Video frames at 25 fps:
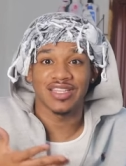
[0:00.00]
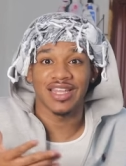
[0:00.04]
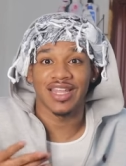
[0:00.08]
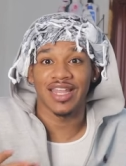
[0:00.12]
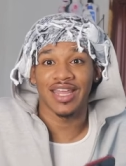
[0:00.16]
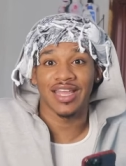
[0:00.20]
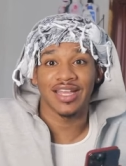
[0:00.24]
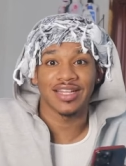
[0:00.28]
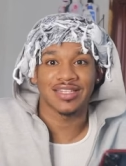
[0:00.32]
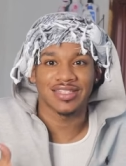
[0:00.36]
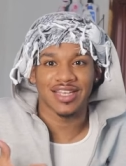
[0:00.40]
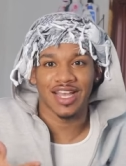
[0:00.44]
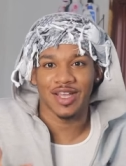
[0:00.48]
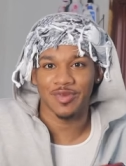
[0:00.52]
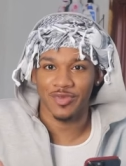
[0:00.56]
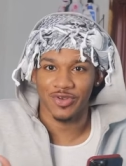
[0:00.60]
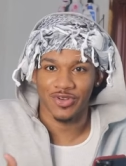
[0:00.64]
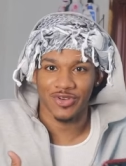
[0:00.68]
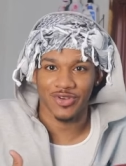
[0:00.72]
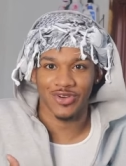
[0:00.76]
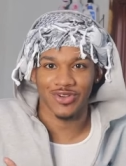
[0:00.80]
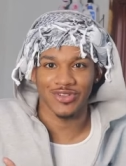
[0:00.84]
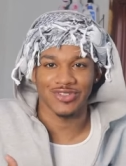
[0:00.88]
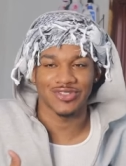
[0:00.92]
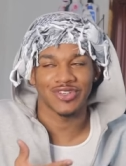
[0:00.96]
link type of
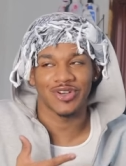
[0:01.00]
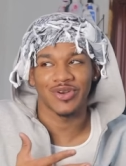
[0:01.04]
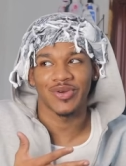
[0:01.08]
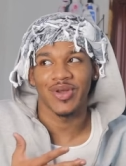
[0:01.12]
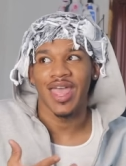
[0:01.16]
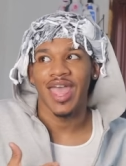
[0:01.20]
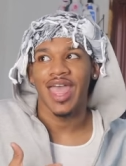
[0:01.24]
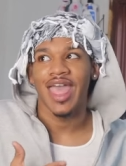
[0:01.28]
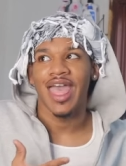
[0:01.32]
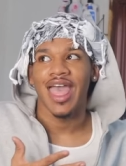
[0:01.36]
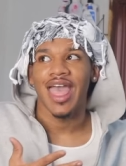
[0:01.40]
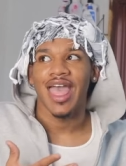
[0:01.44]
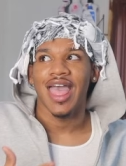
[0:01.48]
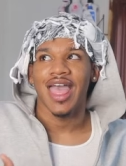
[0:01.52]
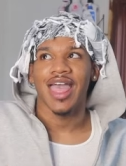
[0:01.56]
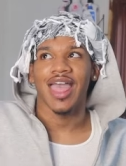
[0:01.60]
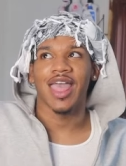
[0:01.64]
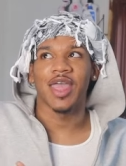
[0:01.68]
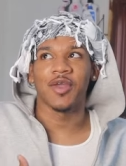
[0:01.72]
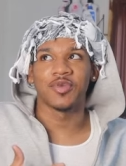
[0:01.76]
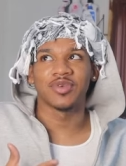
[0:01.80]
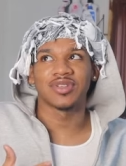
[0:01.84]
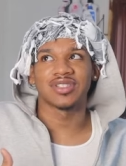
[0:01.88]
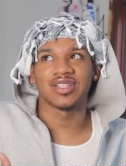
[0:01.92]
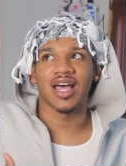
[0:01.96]
girl. So
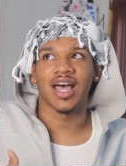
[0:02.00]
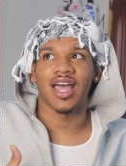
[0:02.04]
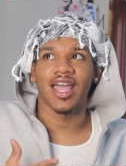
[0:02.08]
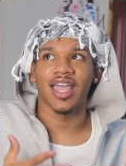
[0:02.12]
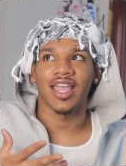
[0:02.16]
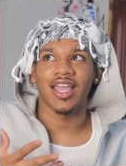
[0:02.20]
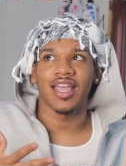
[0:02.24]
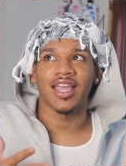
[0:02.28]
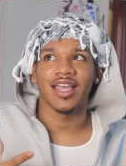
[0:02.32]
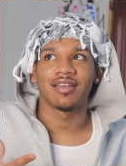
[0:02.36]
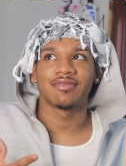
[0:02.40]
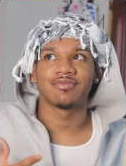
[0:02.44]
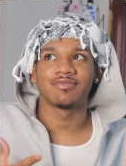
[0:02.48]
it was like,